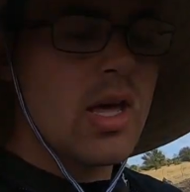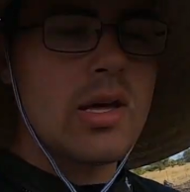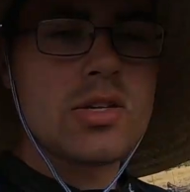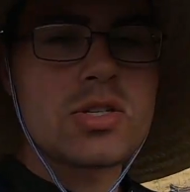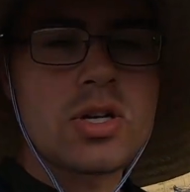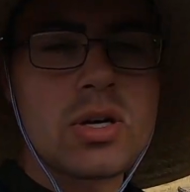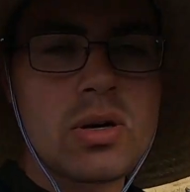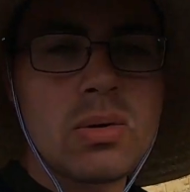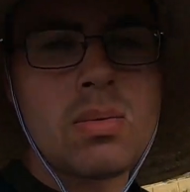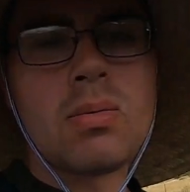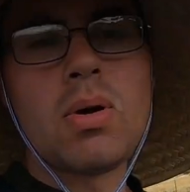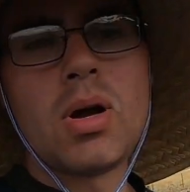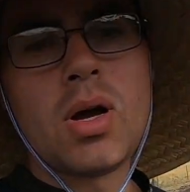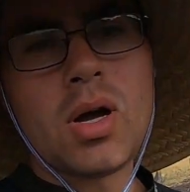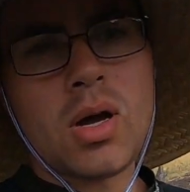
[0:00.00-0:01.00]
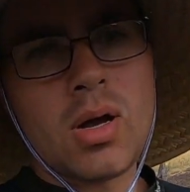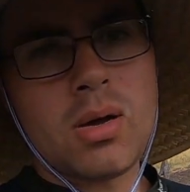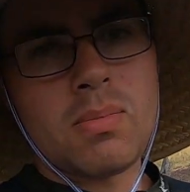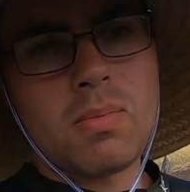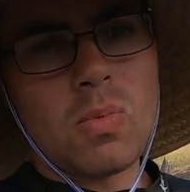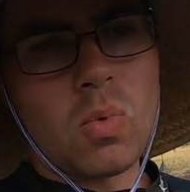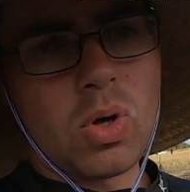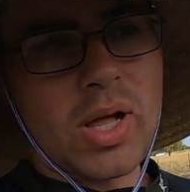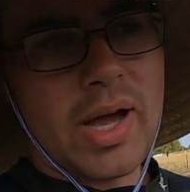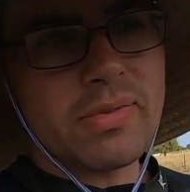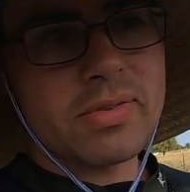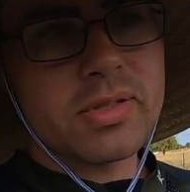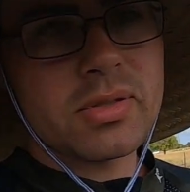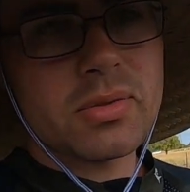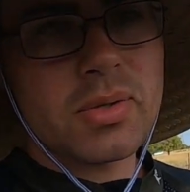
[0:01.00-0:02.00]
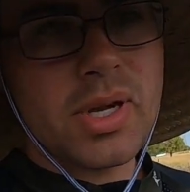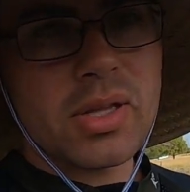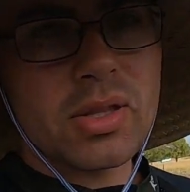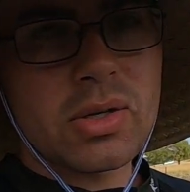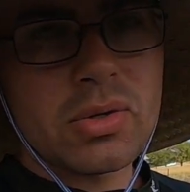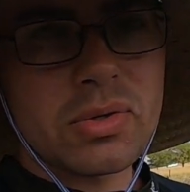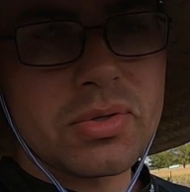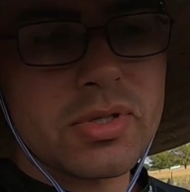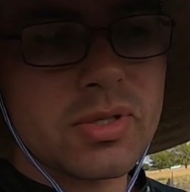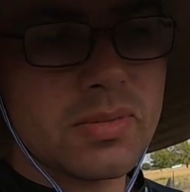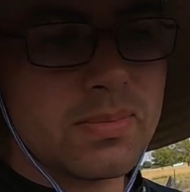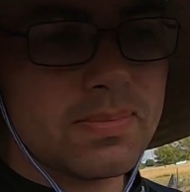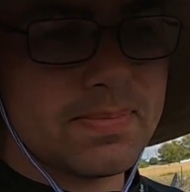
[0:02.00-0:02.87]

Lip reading: So we'll have to get those